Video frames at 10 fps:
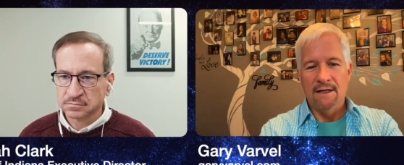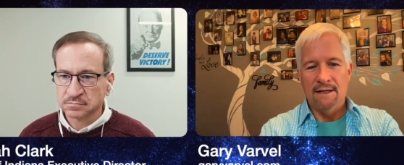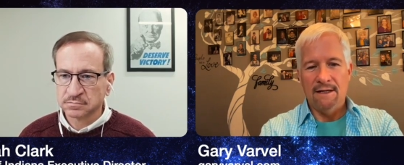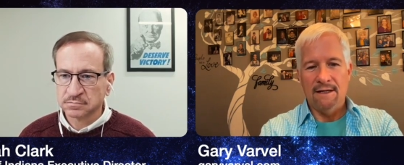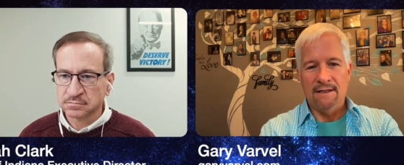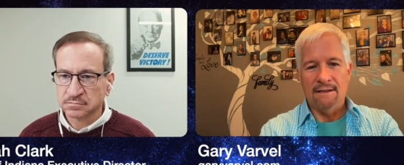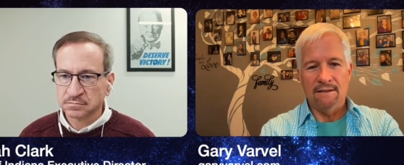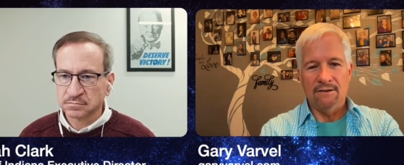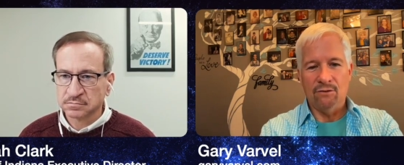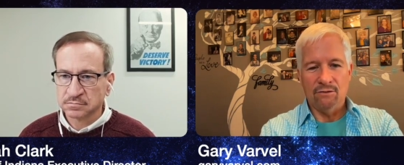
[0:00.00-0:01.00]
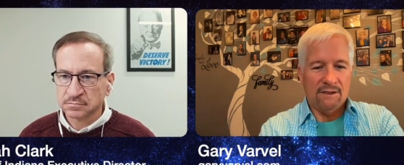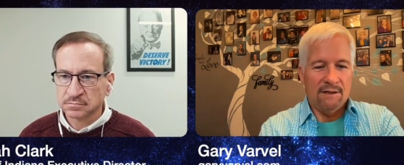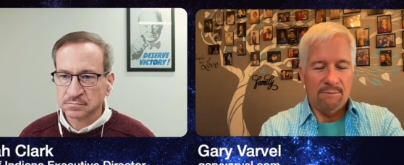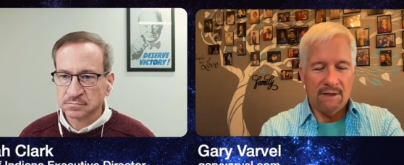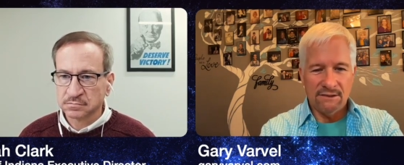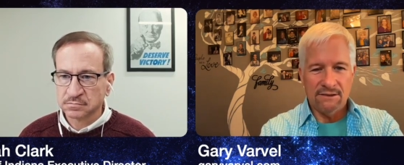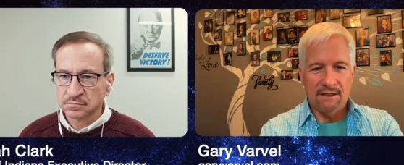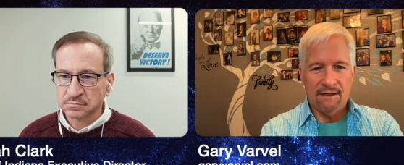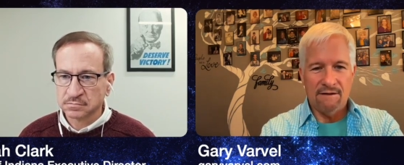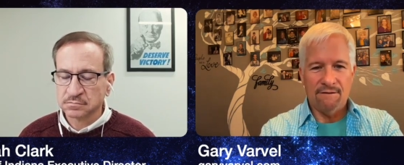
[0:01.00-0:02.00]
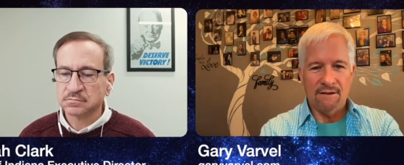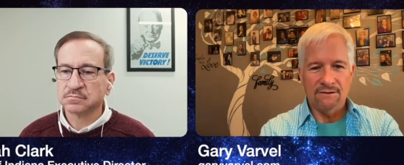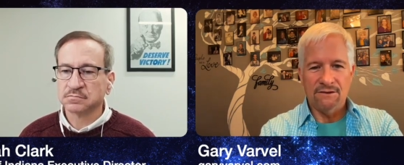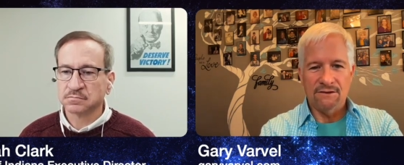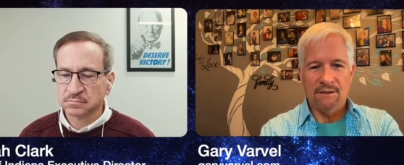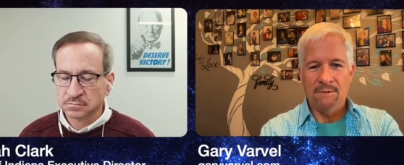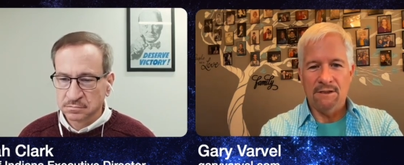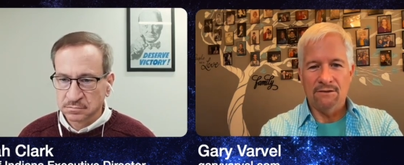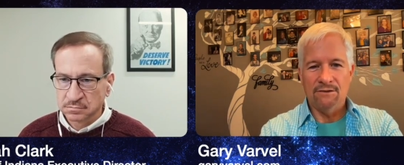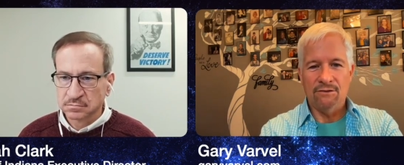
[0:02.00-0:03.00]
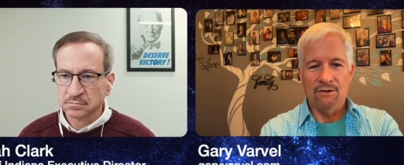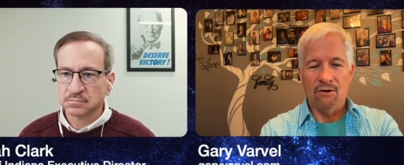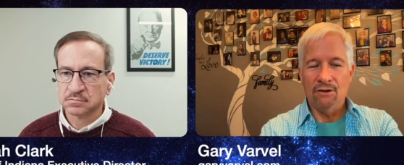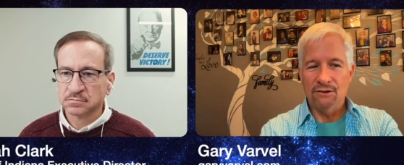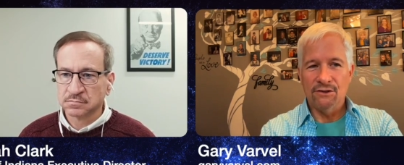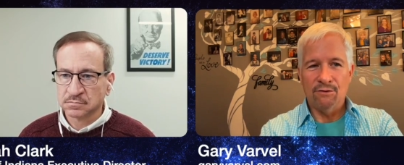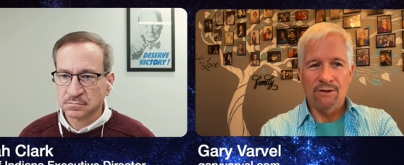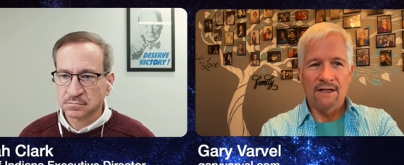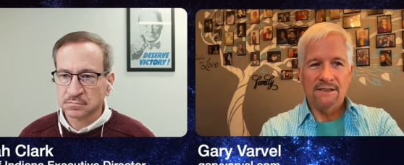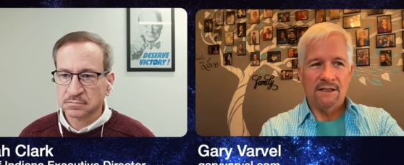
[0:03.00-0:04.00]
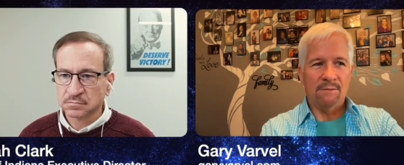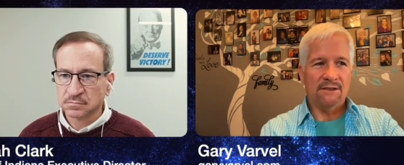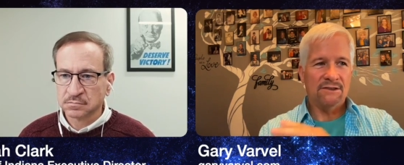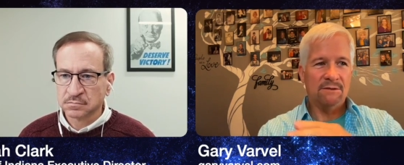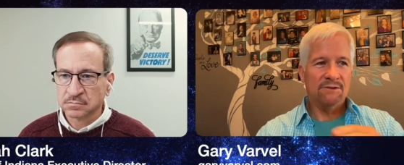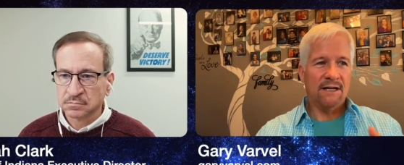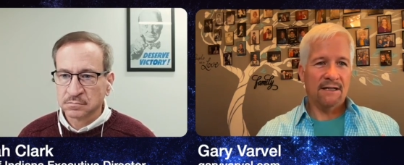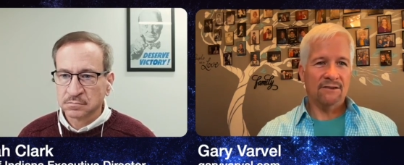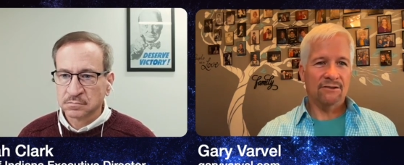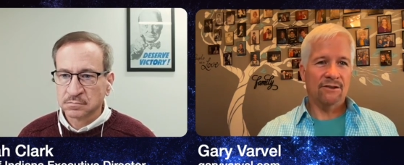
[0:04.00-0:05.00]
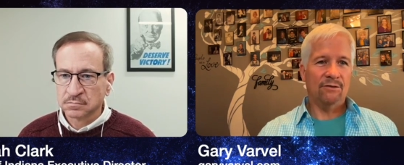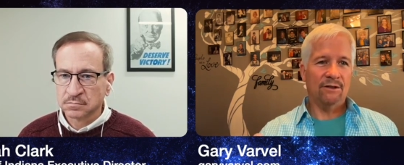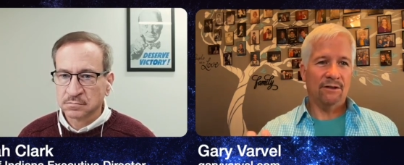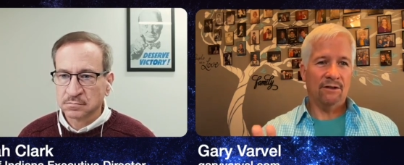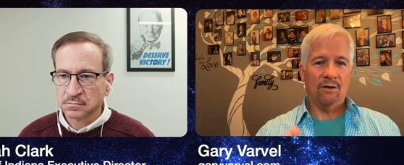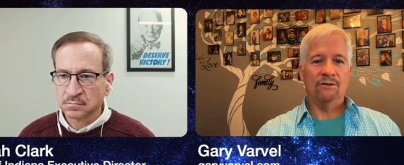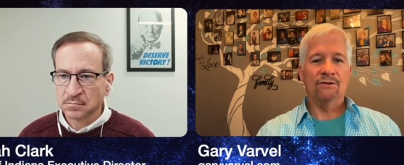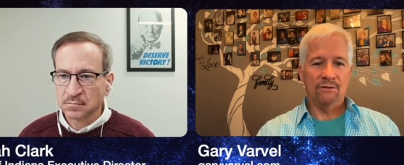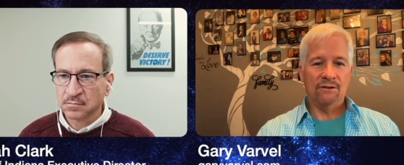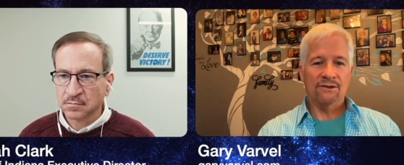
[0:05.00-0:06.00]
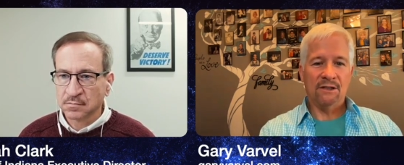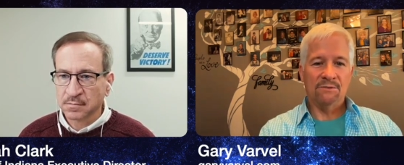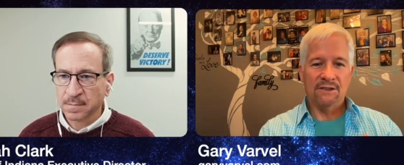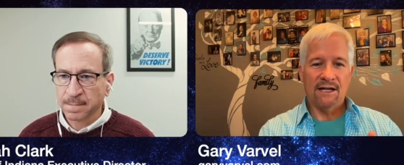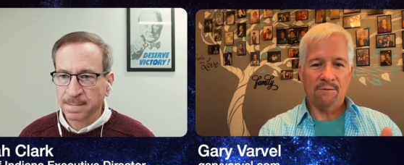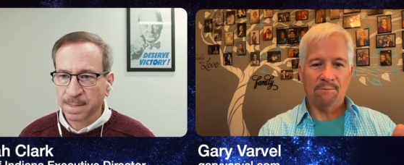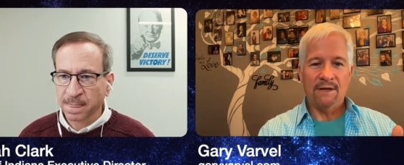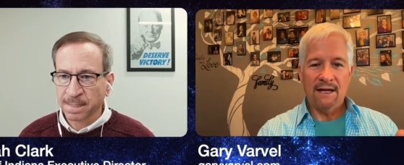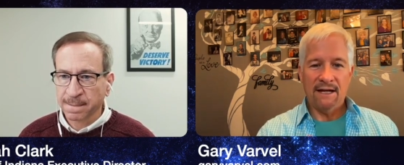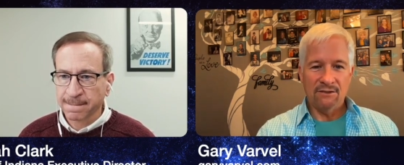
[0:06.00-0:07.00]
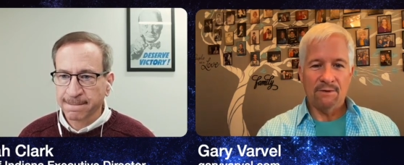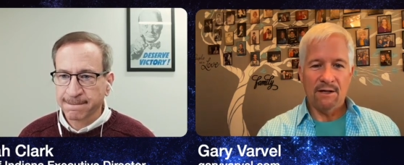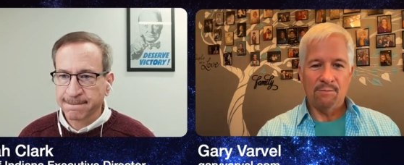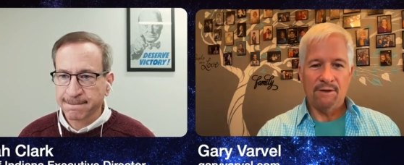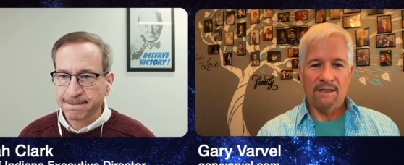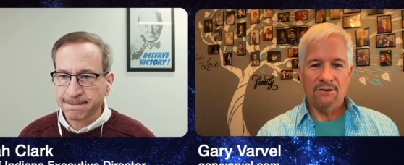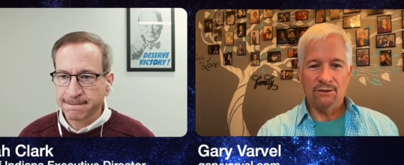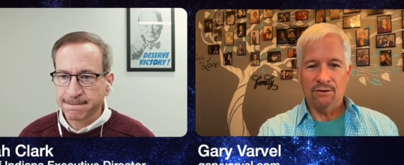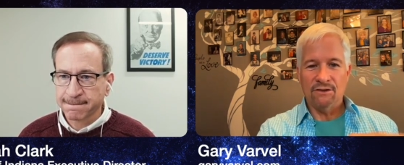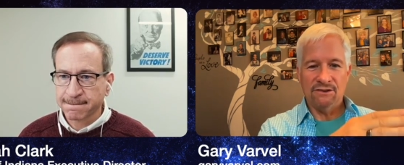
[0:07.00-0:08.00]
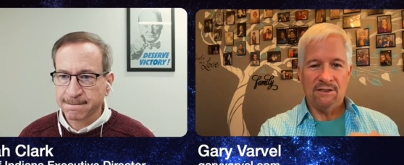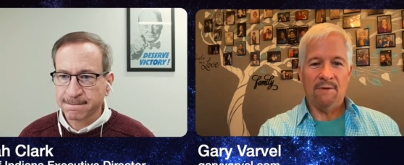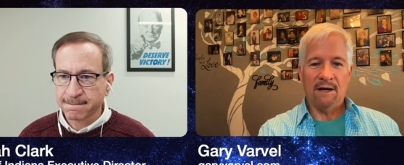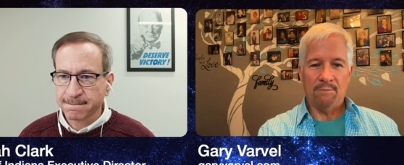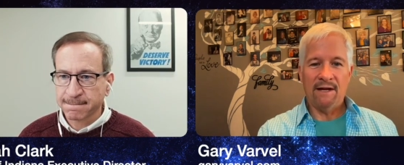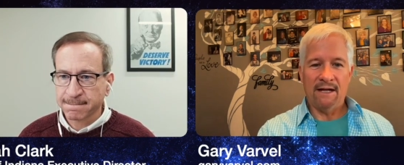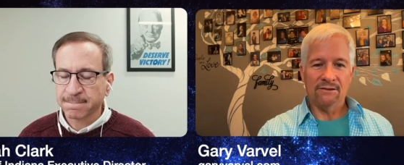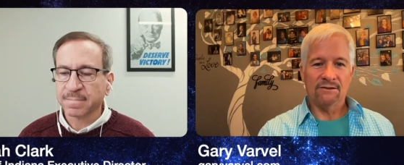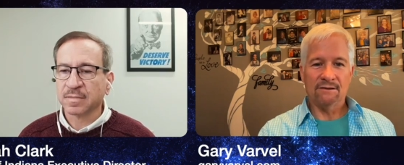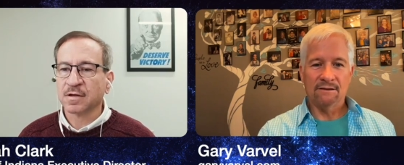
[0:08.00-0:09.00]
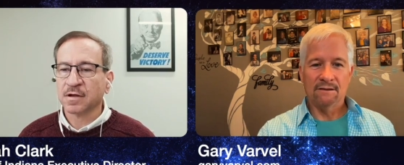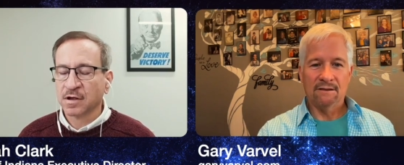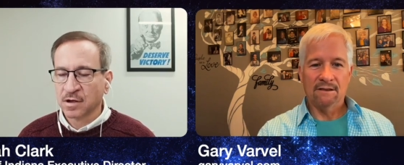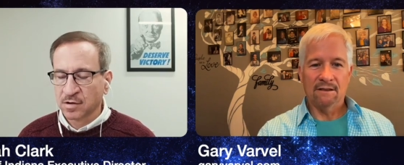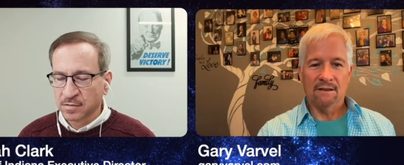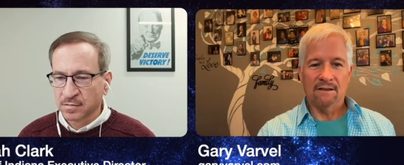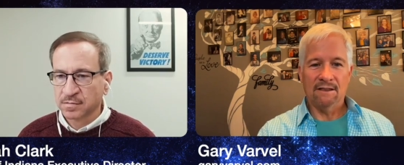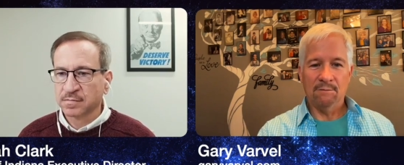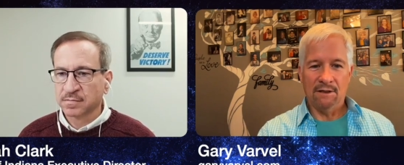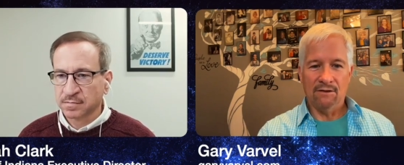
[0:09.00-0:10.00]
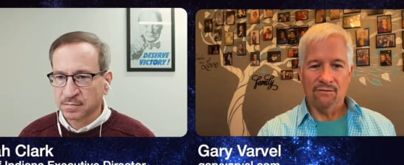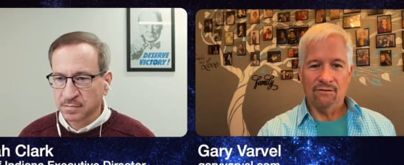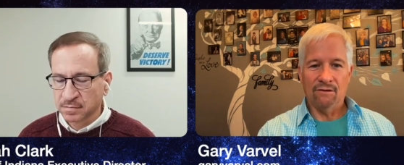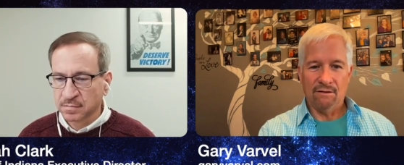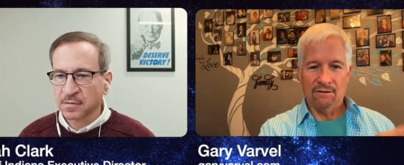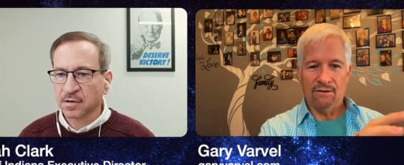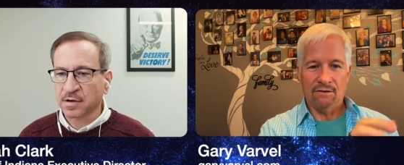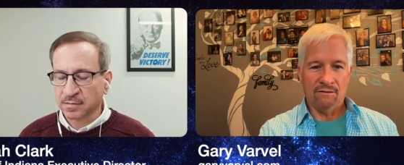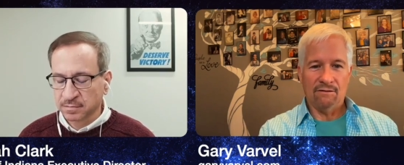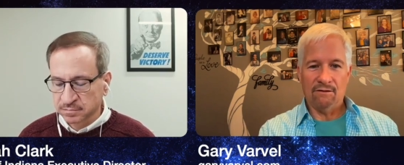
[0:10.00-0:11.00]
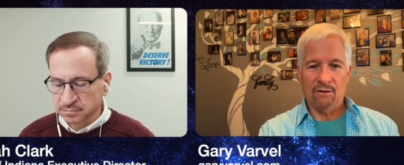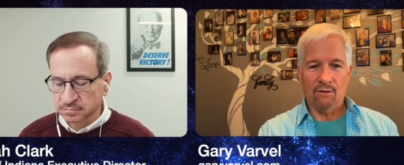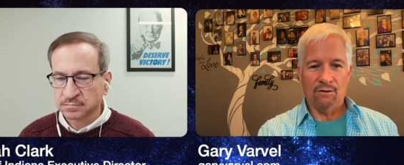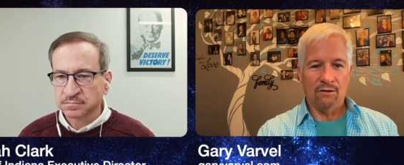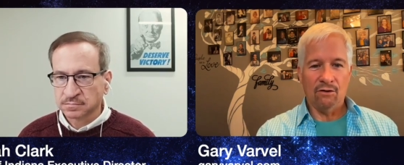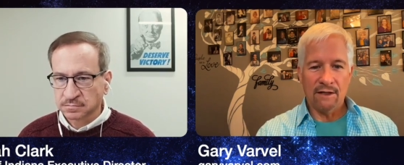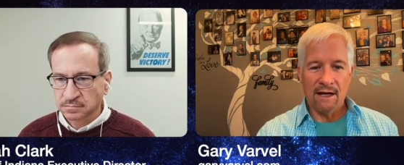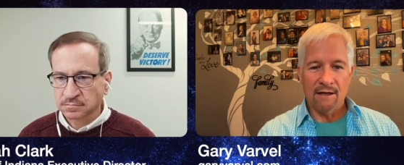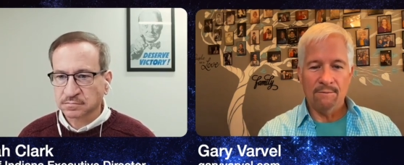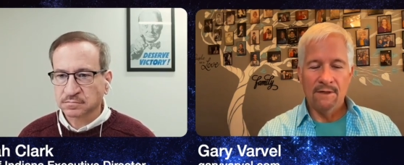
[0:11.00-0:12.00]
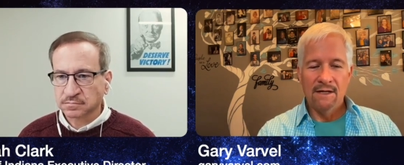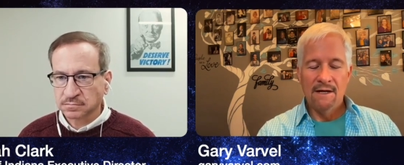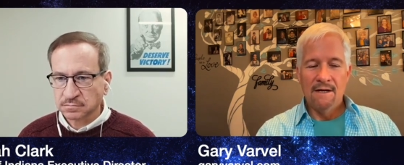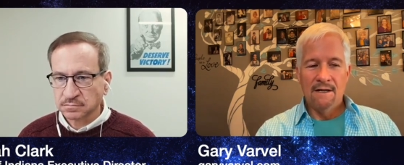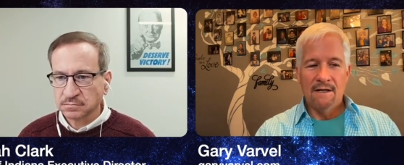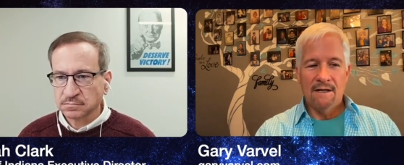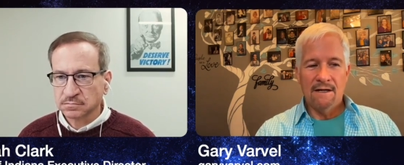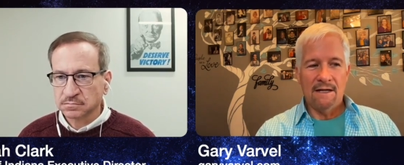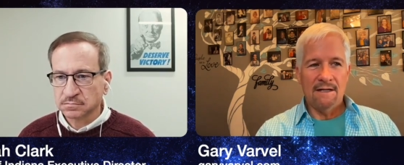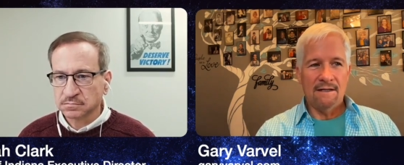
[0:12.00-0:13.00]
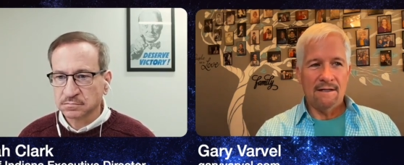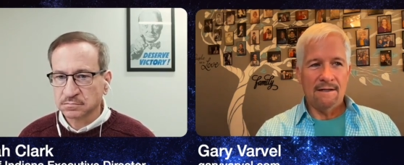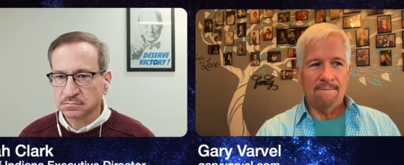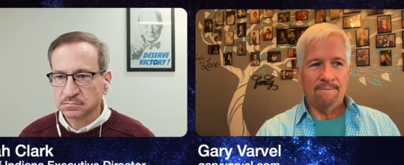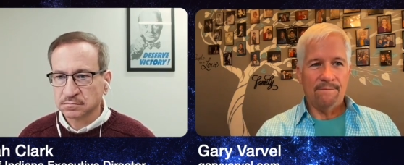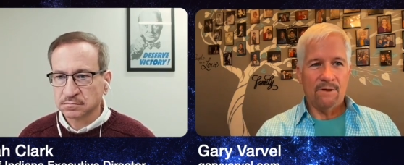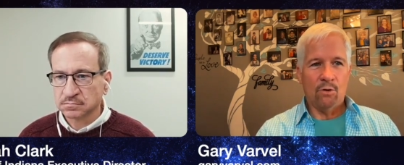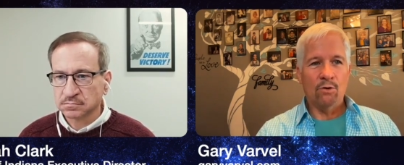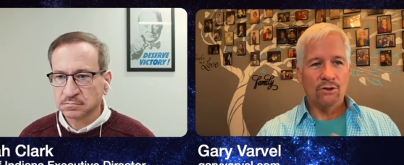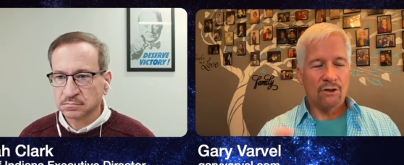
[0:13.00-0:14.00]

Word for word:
Speaker 1: and you'll get my stuff. I'll just email it to you. Also, the nice thing about Substack is you can go to the Substack page, my page, and you can see my past uh, emails. Uh, you can go and look at them, and um, or you